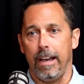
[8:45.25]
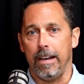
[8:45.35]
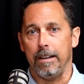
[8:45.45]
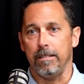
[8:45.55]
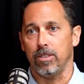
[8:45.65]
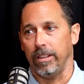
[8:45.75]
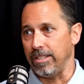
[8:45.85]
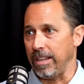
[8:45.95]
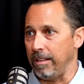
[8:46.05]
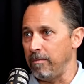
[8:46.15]
so like I
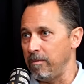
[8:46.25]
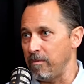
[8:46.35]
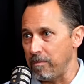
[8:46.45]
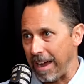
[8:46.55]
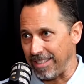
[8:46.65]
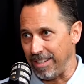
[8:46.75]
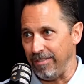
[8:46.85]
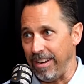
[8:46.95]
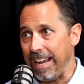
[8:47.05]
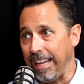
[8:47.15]
said,
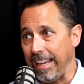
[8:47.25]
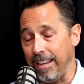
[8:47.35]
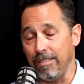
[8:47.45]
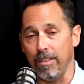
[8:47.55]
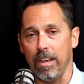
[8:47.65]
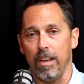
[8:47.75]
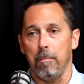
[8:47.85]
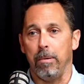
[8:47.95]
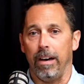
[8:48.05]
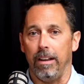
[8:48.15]
positive, negative,
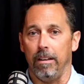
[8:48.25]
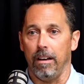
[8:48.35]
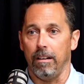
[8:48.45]
but